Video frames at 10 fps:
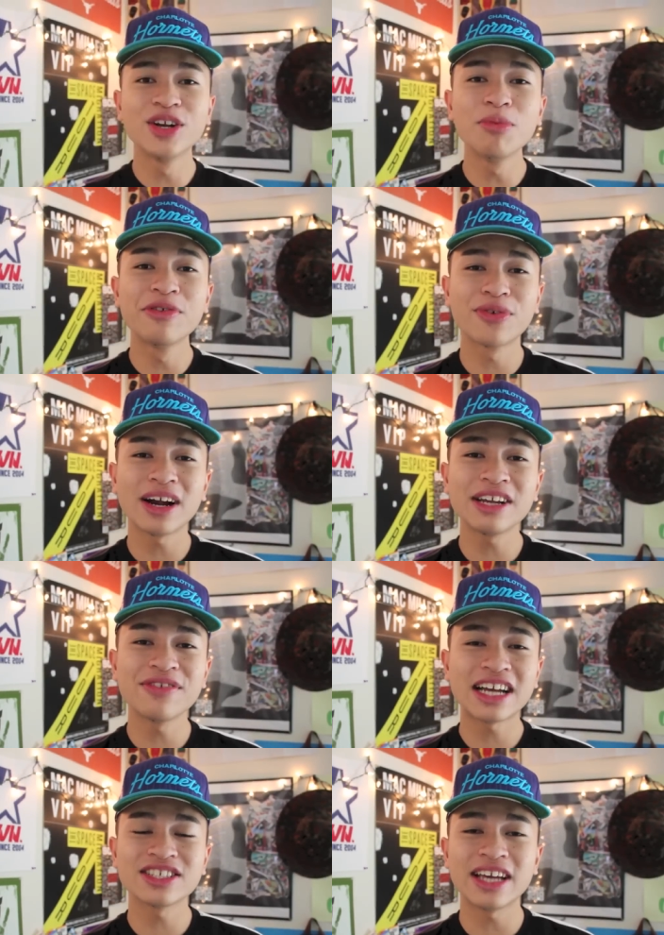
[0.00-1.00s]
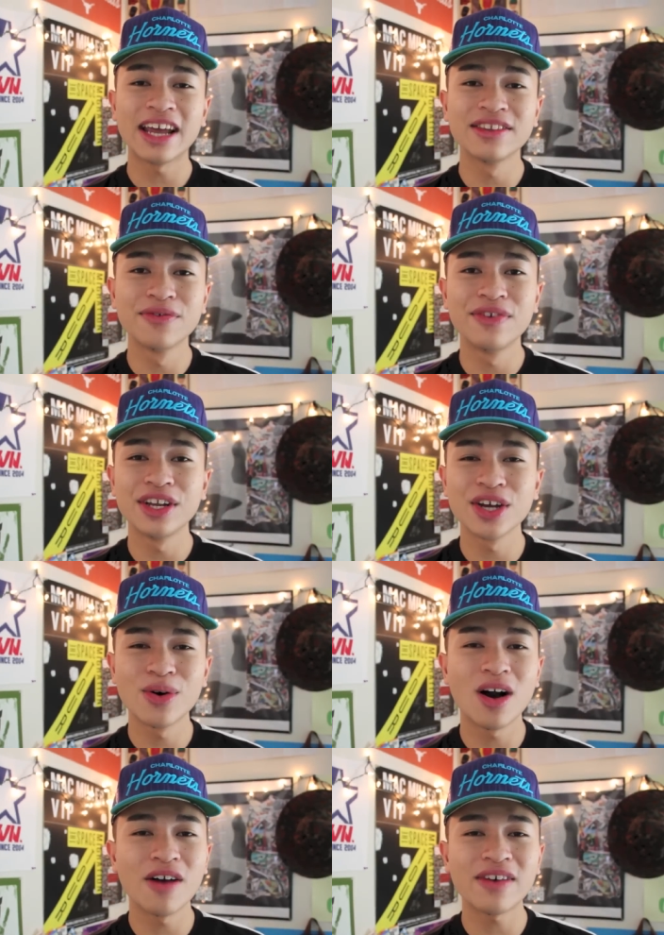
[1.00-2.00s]
And you know, before I even actually end the
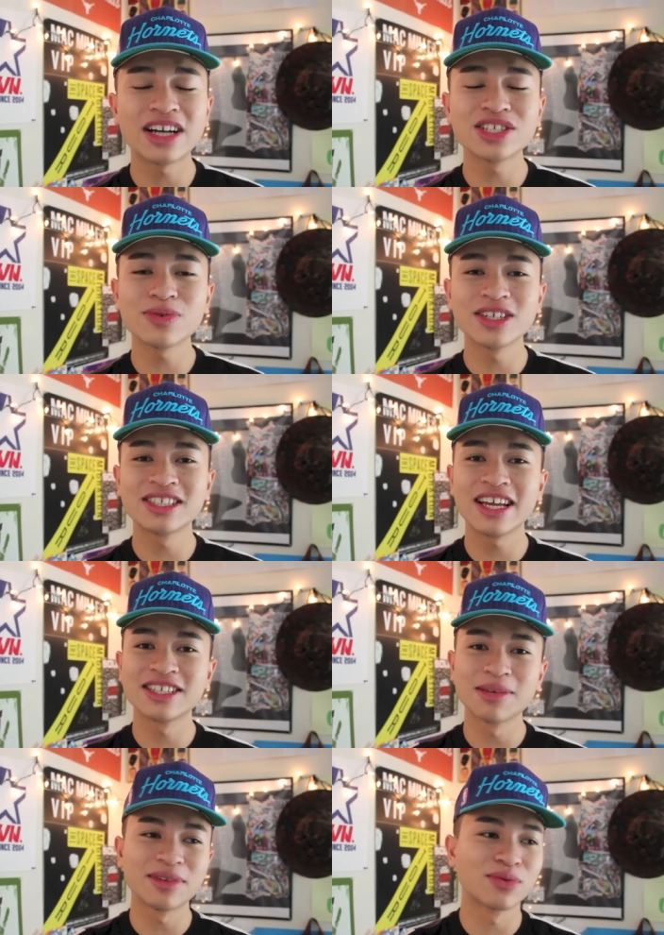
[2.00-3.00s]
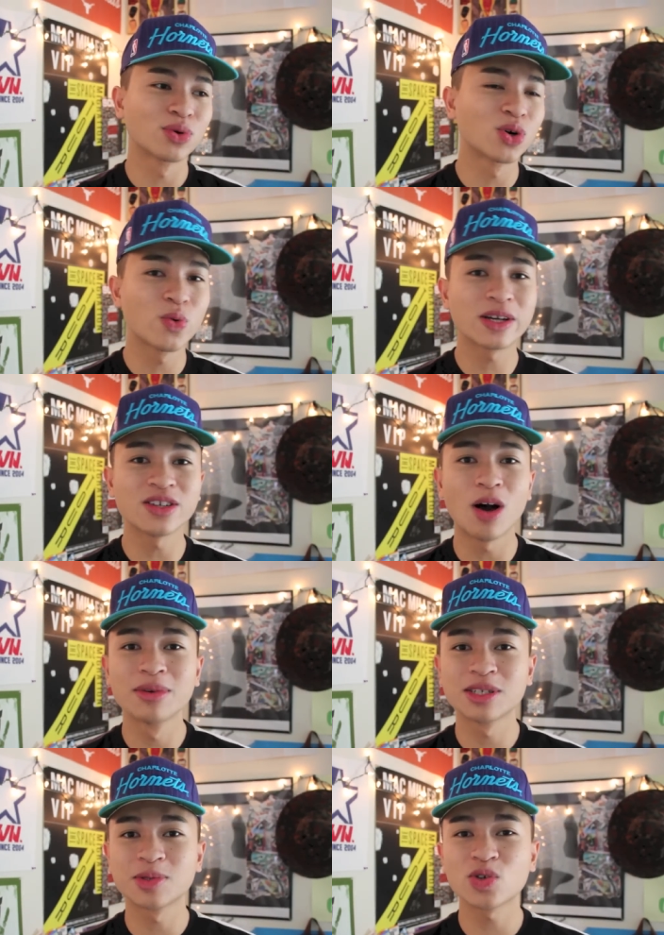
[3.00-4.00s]
video off, I just want to say something real quick to all
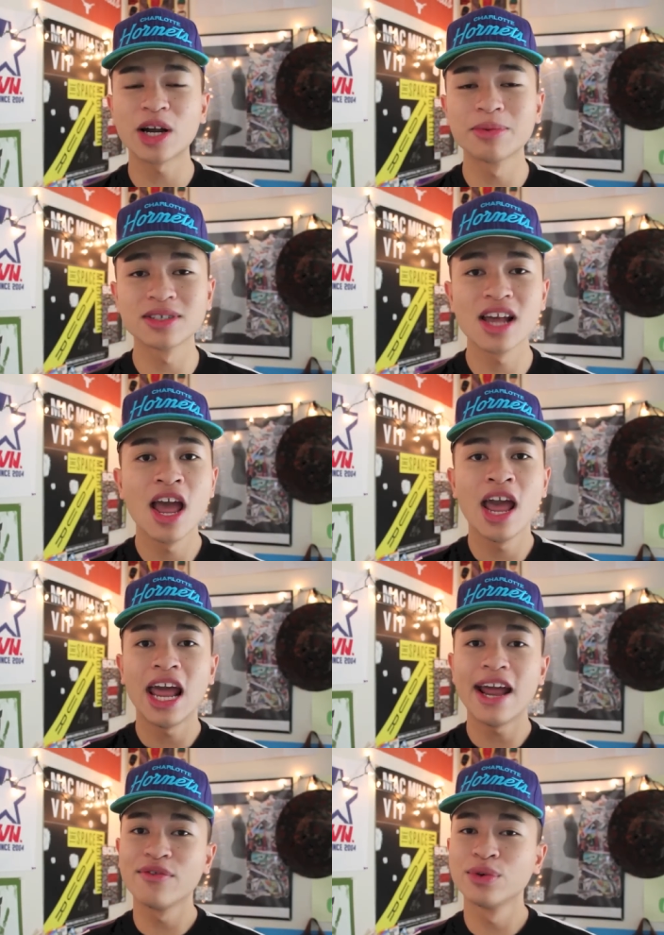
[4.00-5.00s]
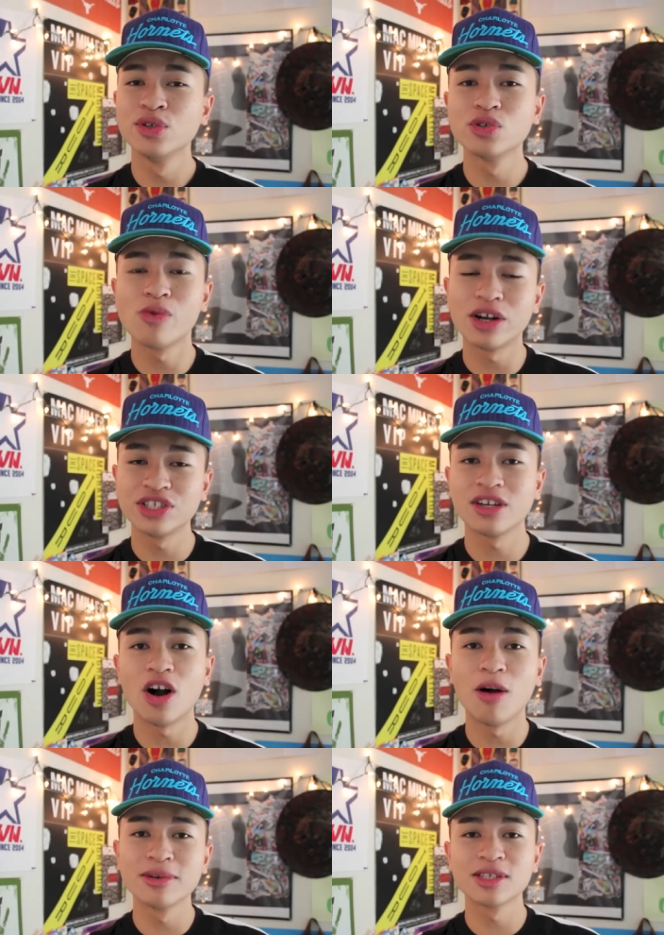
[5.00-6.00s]
my subscribers, everyone who's watching,
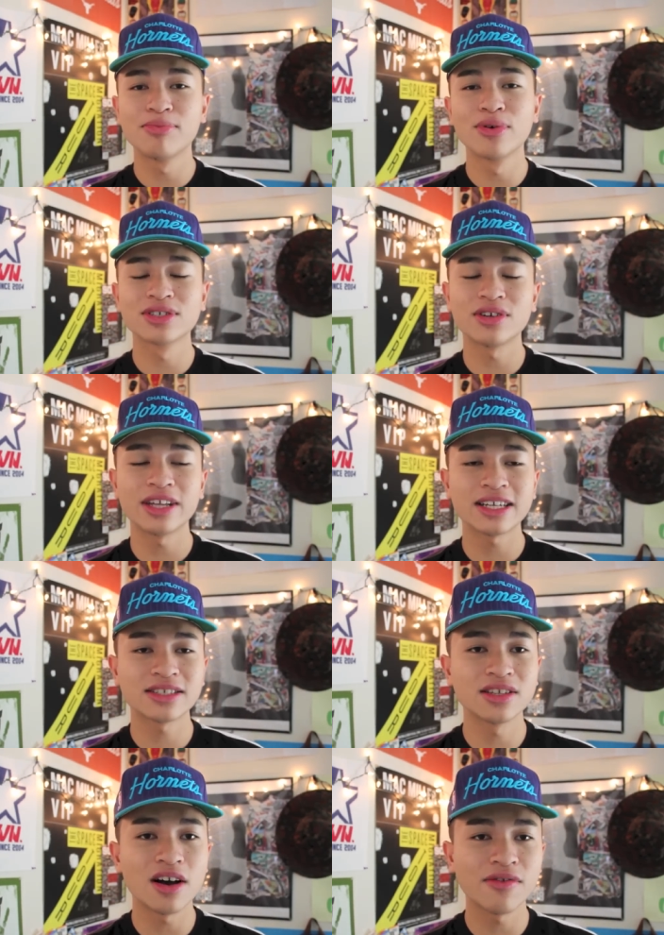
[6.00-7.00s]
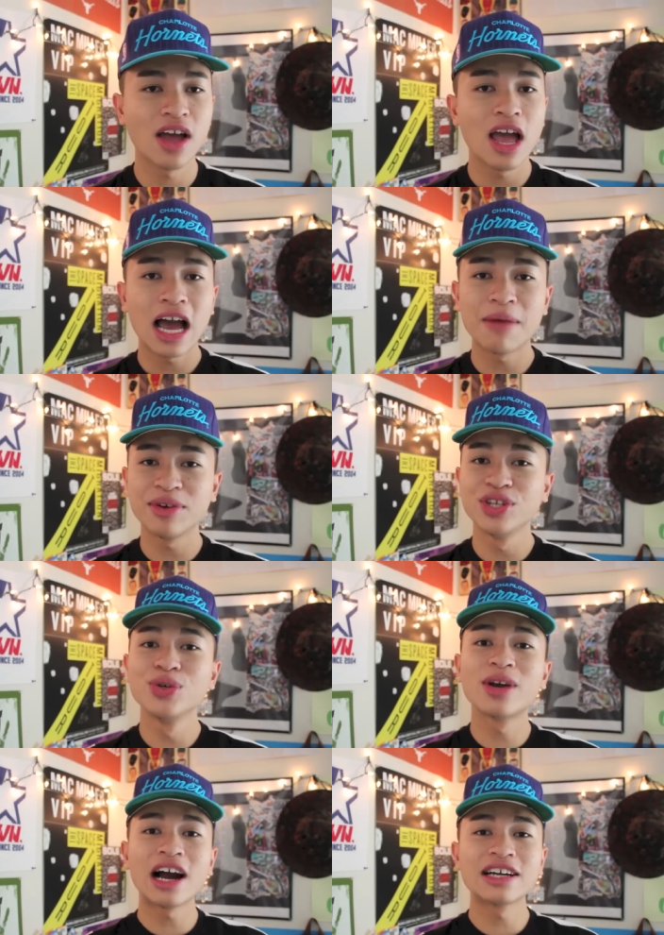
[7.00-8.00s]
all my supporters, all that stuff. I mean,
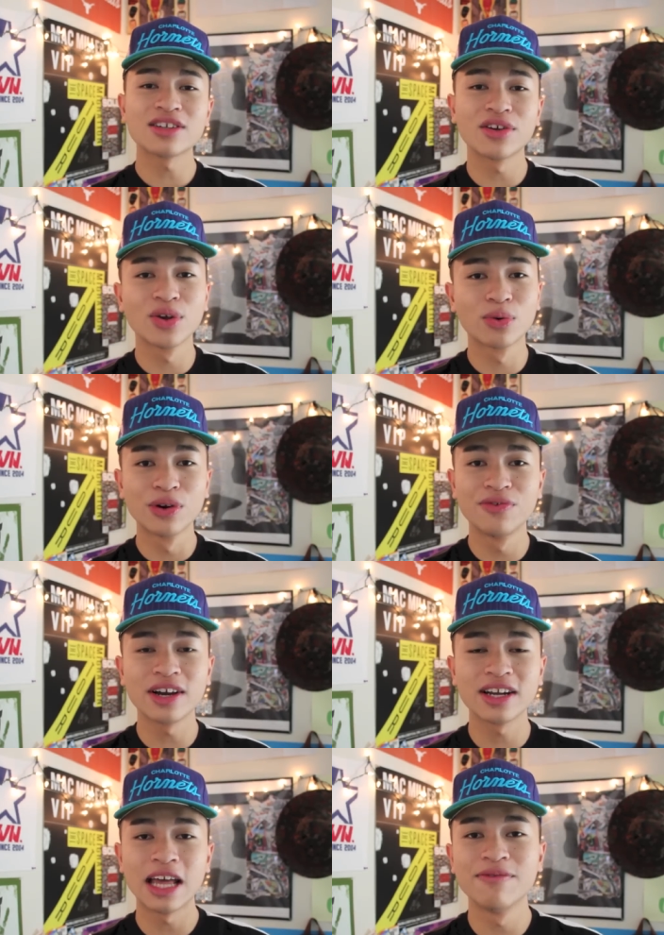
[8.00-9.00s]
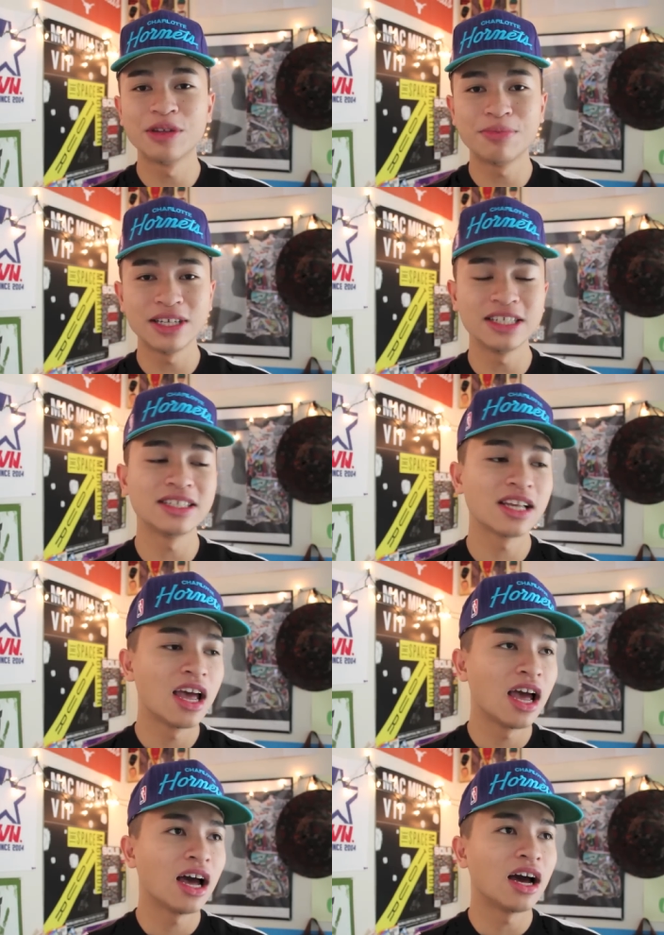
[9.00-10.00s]
you guys are the real fucking MVPs.
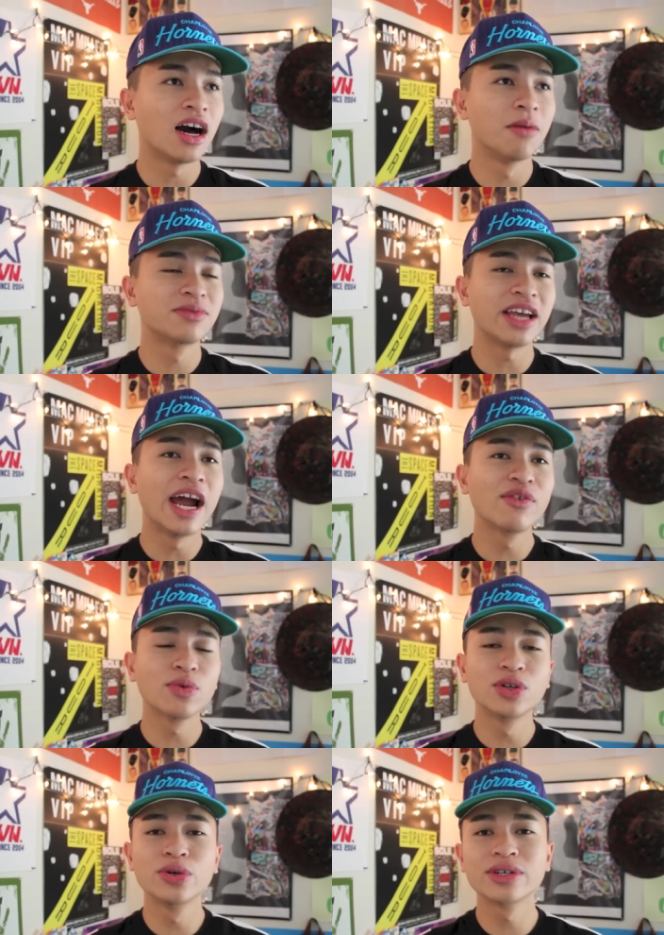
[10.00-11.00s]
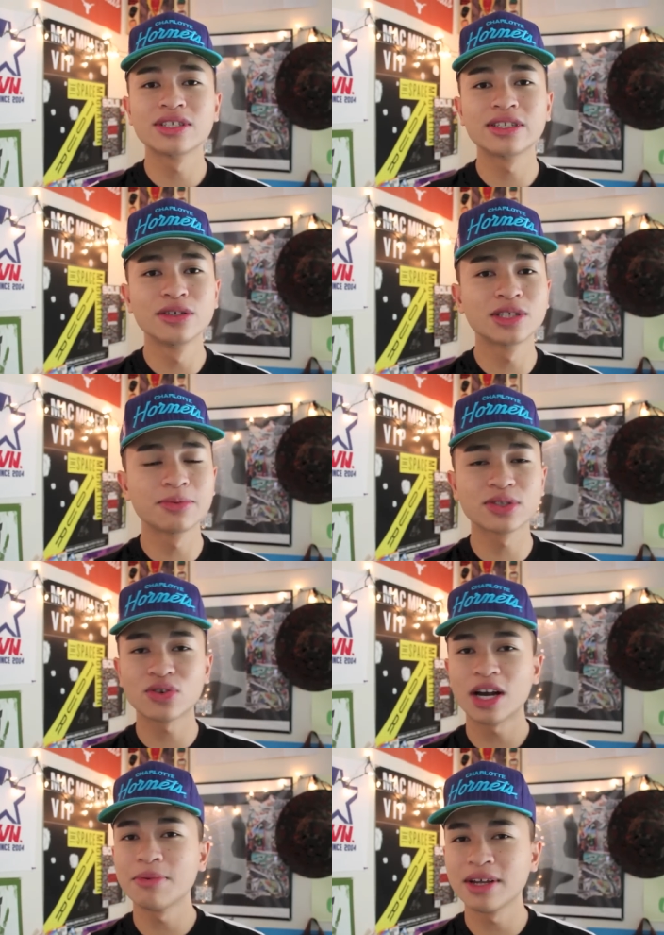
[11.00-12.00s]
Um, to everyone who is still
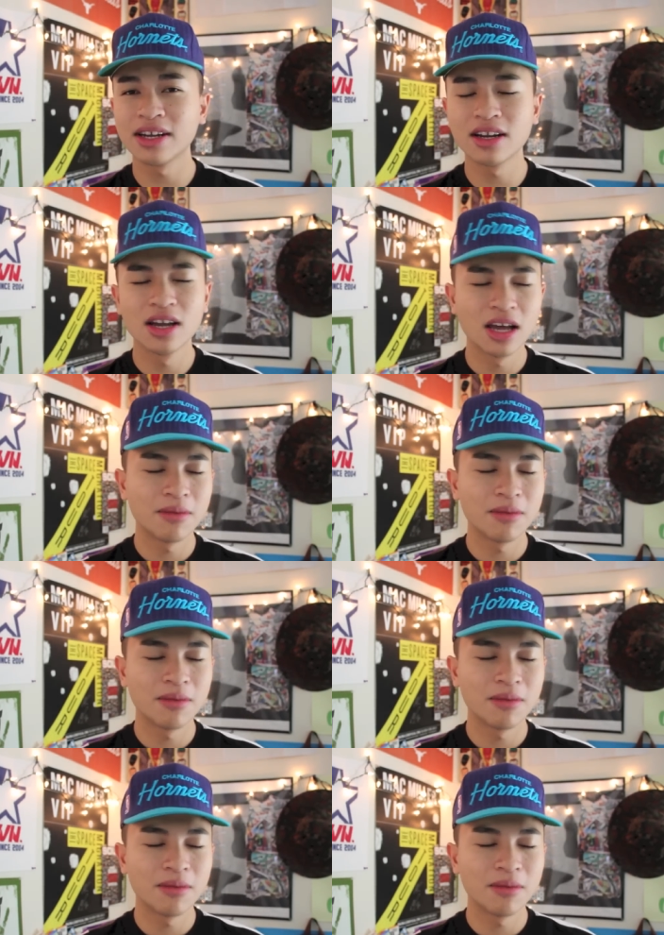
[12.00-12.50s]
subscribing,